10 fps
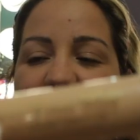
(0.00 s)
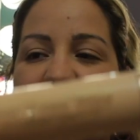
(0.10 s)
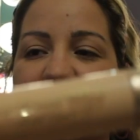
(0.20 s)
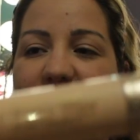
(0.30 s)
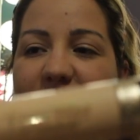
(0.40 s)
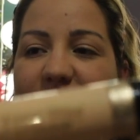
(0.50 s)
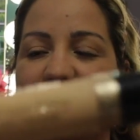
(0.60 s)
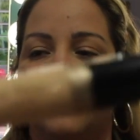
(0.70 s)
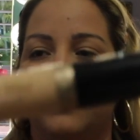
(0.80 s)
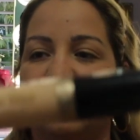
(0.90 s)
Let's
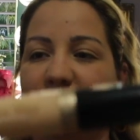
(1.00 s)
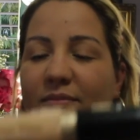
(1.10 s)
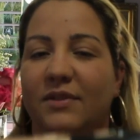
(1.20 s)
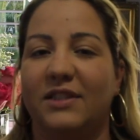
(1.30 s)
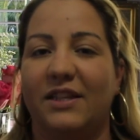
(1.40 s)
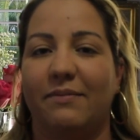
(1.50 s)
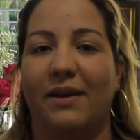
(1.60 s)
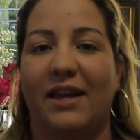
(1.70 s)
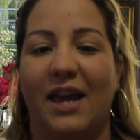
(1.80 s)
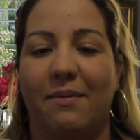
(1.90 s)
see if
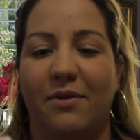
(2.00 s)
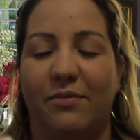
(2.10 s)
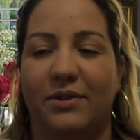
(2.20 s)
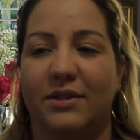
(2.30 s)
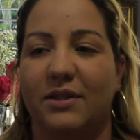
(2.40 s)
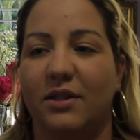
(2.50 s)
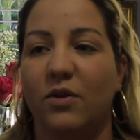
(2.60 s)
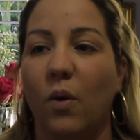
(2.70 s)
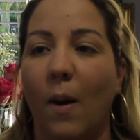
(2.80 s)
my camera wants to.